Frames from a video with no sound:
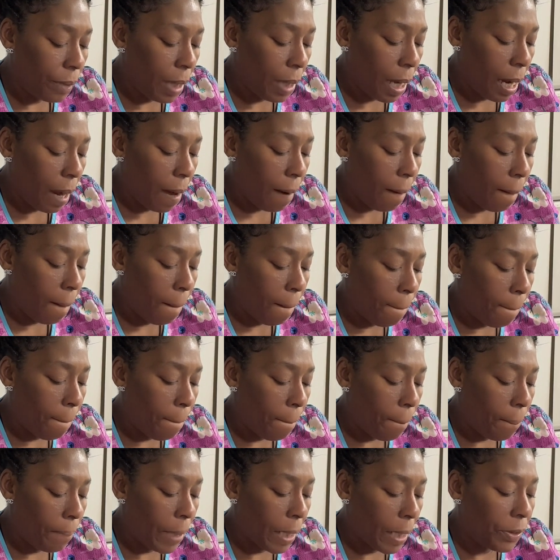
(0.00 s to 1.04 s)

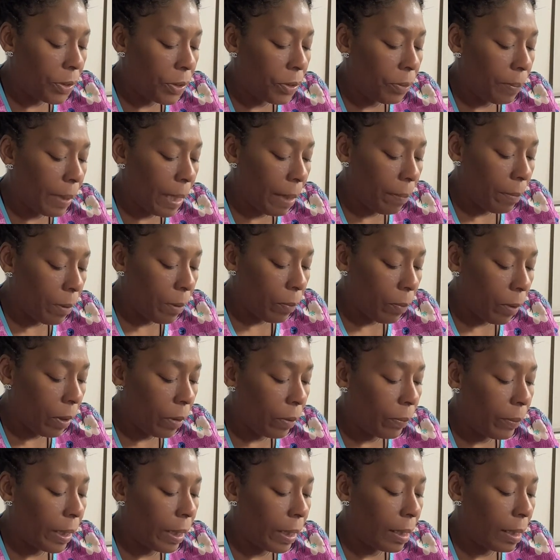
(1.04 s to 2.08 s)
That you'll be able to
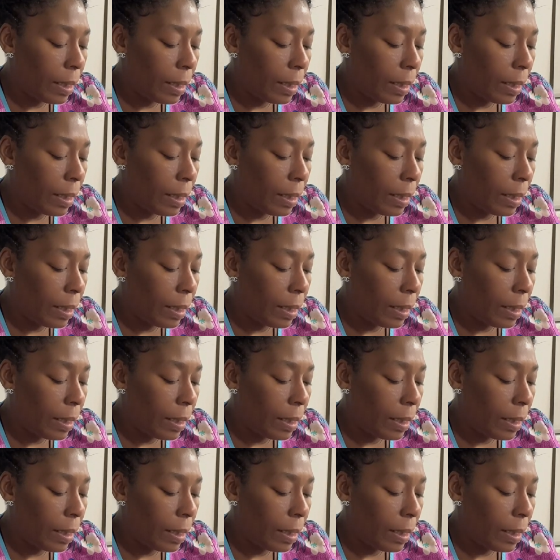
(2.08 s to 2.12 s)
work with,